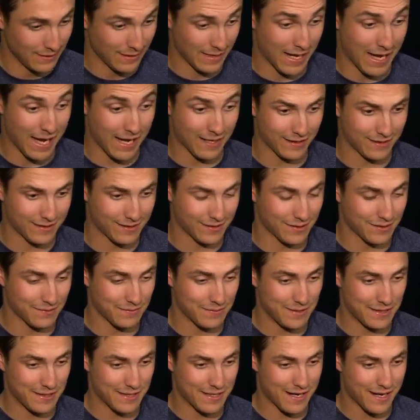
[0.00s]
Yeah, it's going to
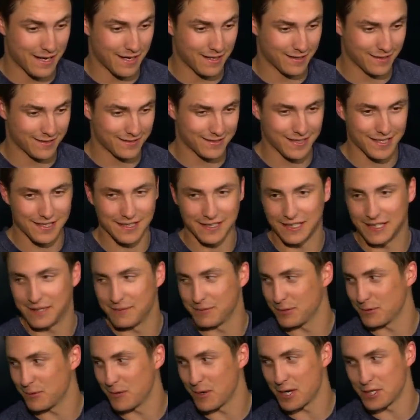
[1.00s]
be an exciting game
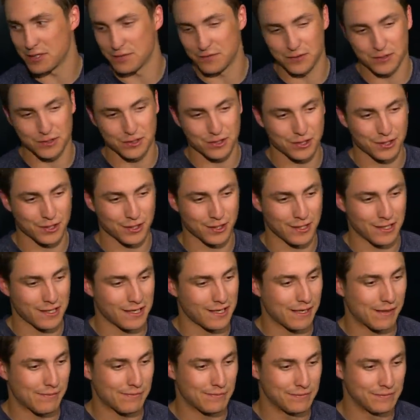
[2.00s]
to watch for sure.
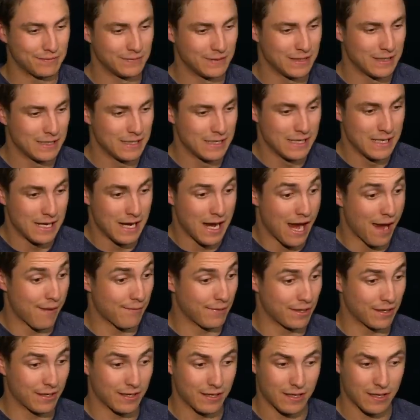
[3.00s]
I
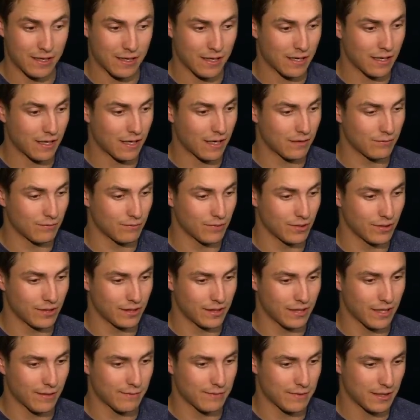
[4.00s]
mean, I really
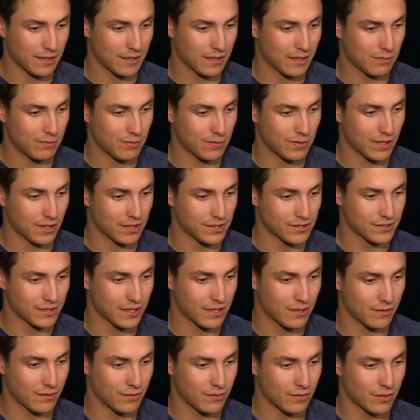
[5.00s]
can't make any predictions. I
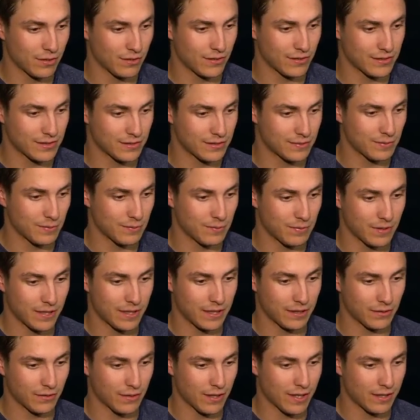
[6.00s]
don't know. U.S. has been
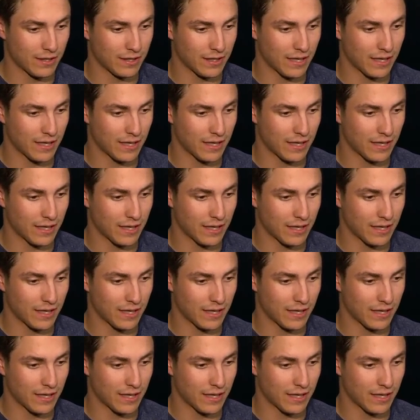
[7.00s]
playing great.